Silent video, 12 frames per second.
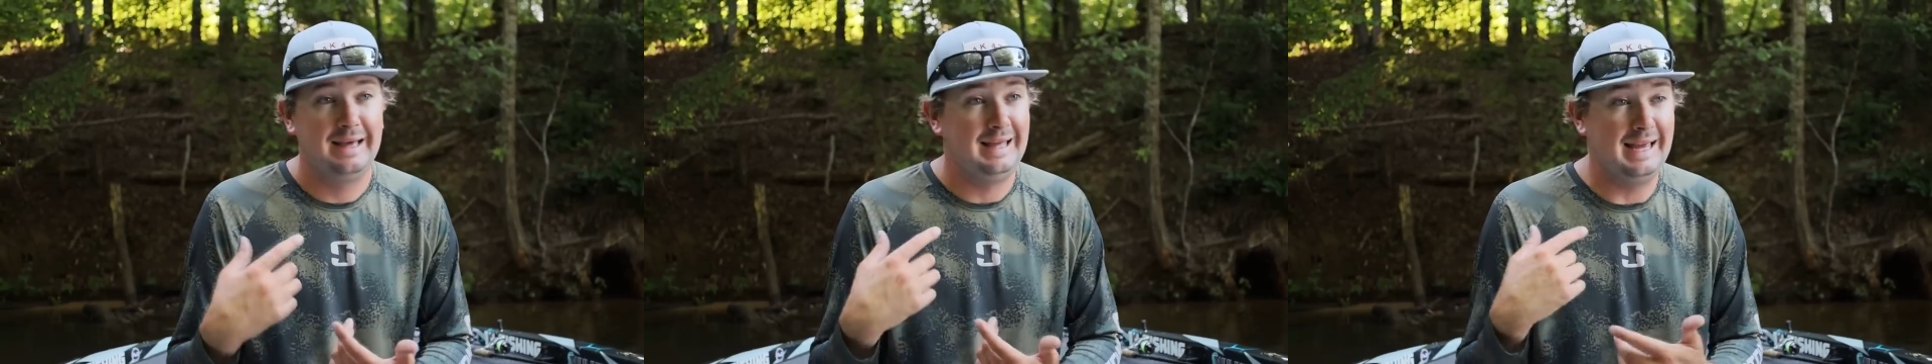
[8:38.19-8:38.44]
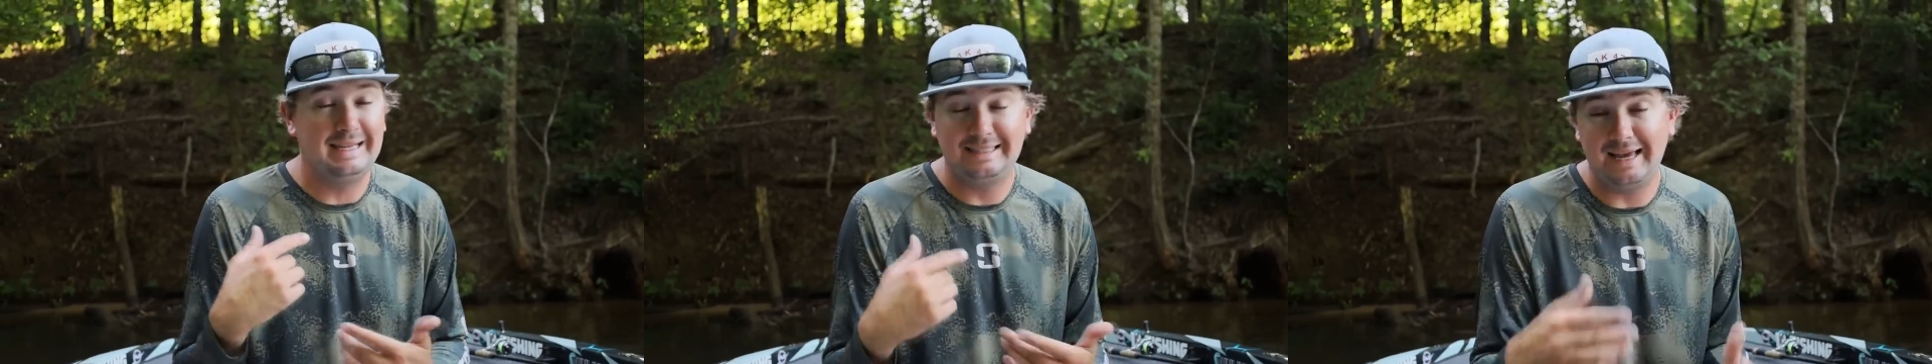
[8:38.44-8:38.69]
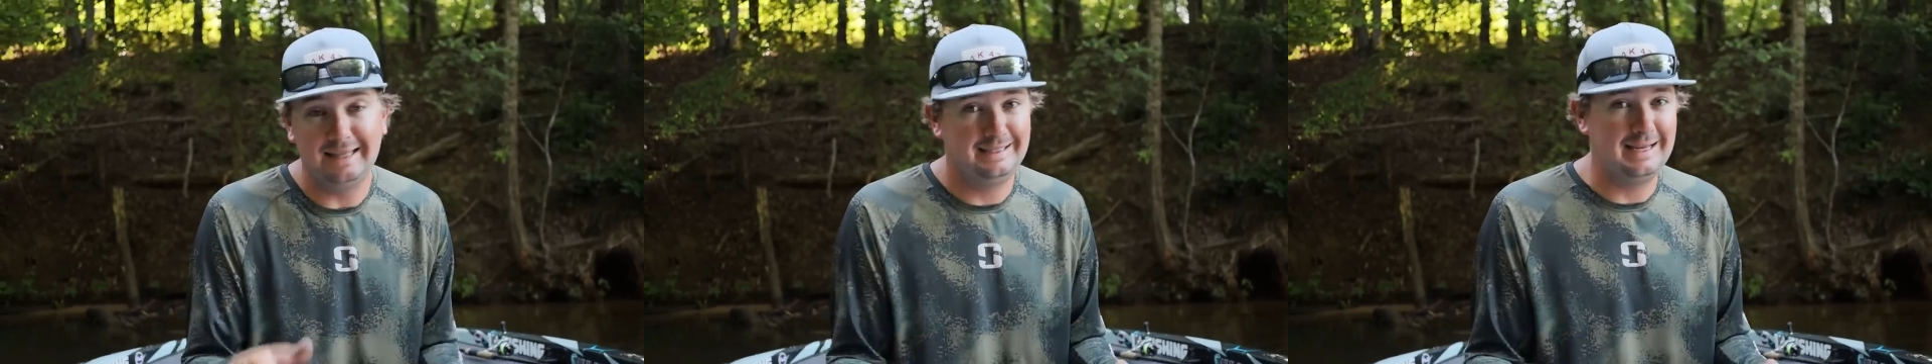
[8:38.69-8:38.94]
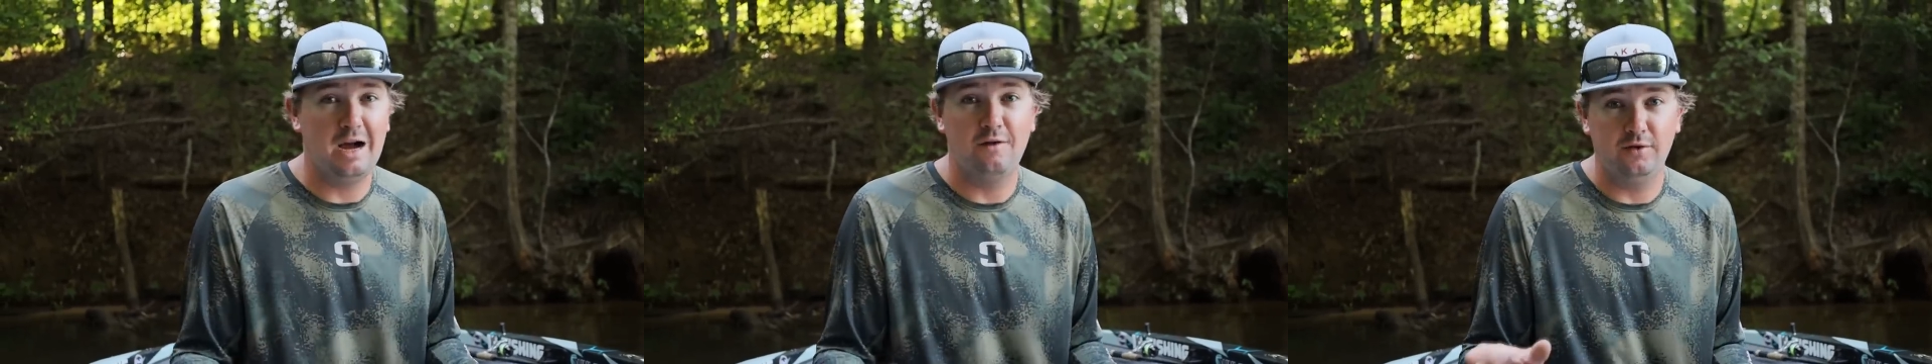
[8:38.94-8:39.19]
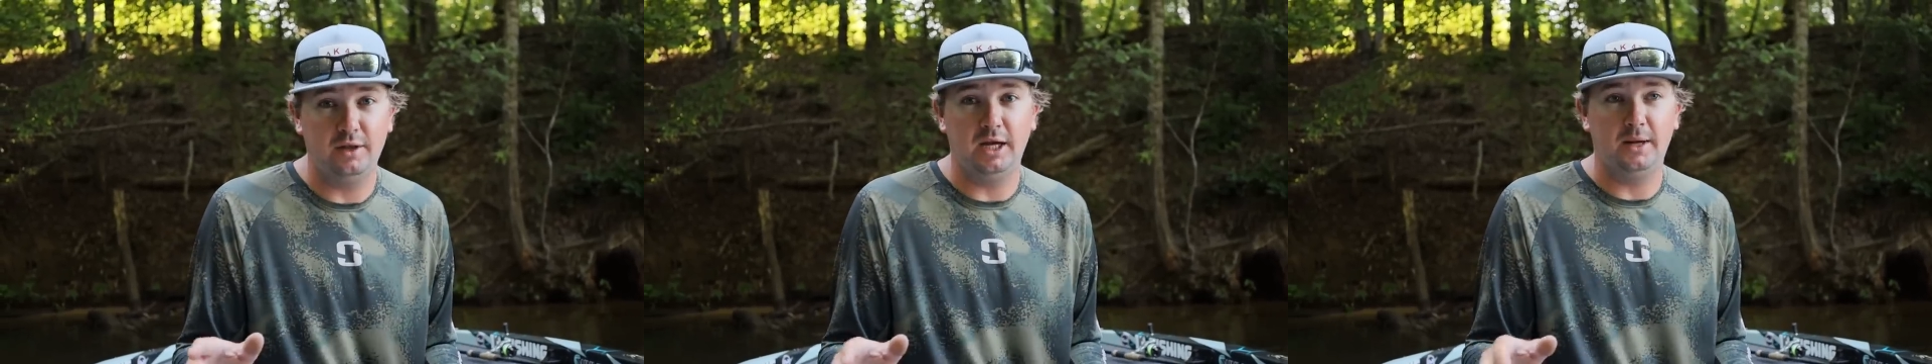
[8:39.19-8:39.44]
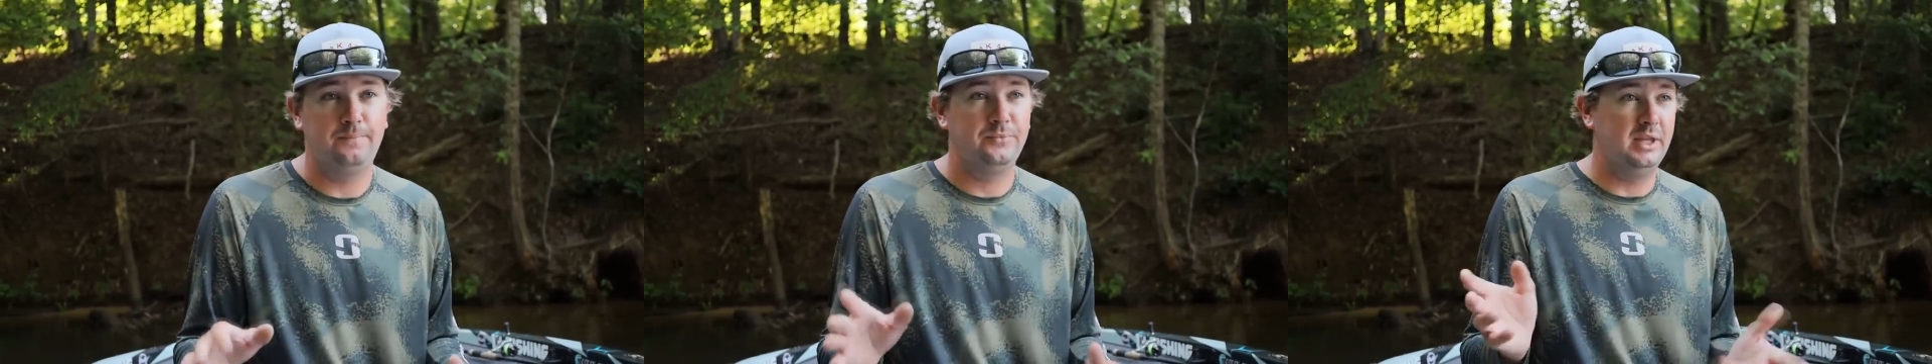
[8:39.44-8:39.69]
This ain't the time for
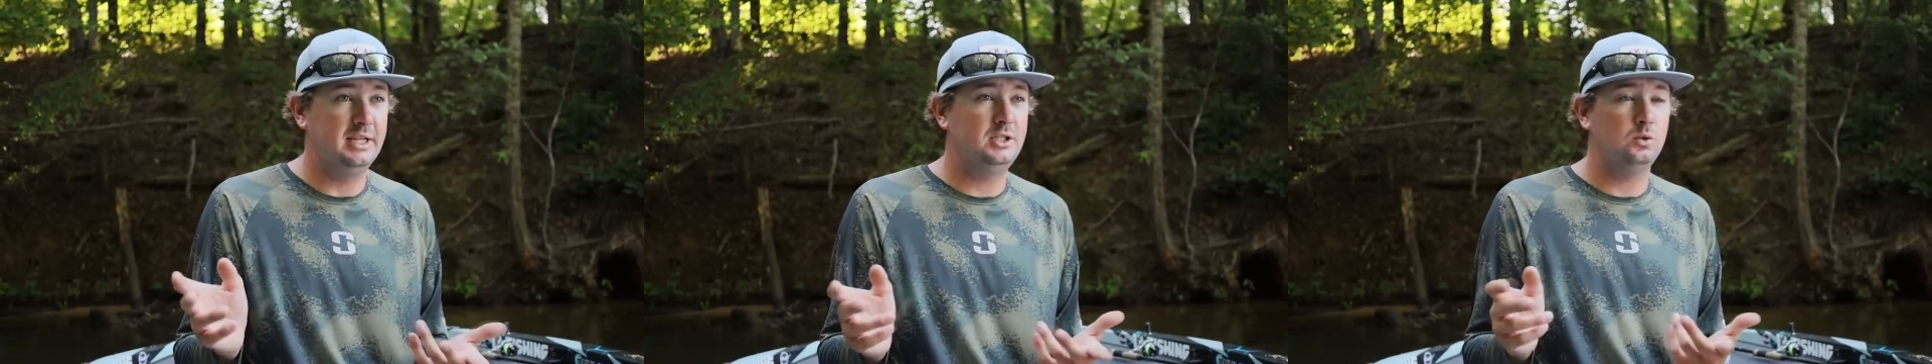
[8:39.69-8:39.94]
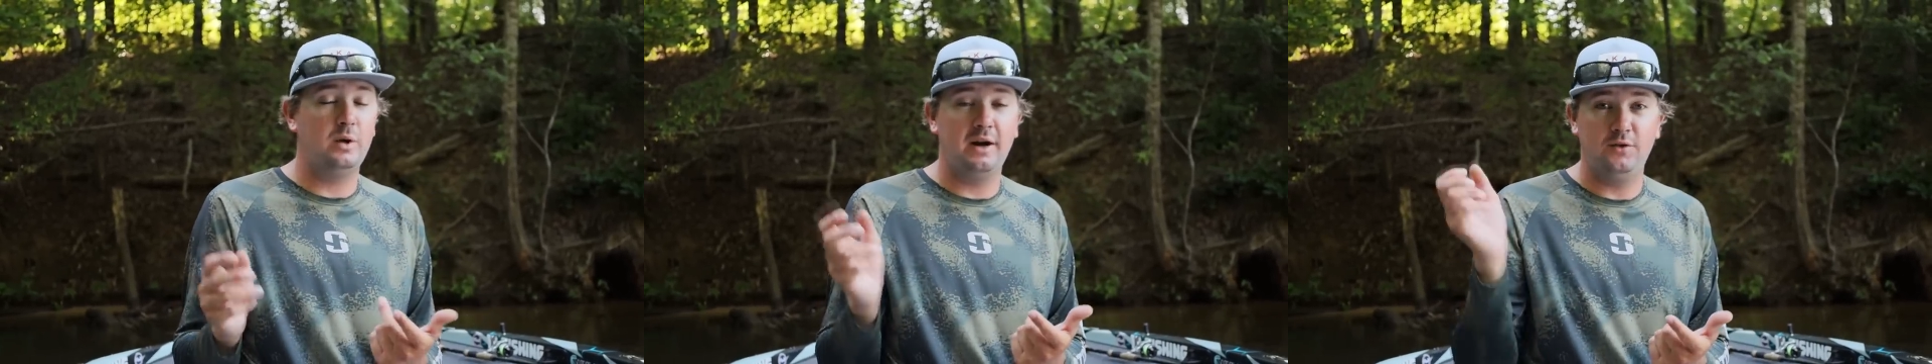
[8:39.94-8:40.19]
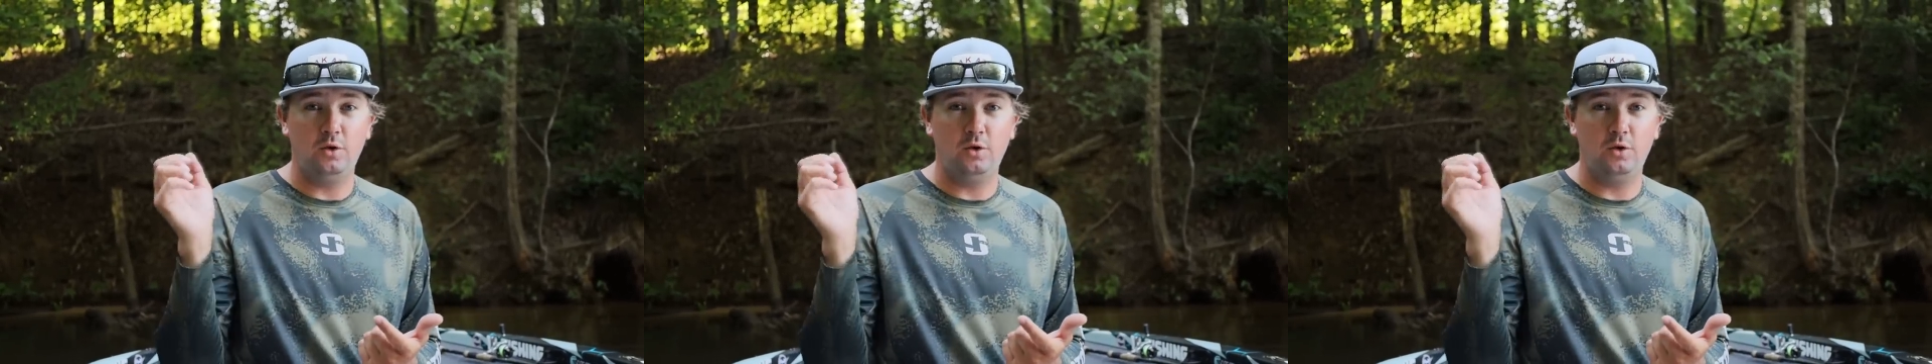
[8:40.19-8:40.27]
that. This is whenever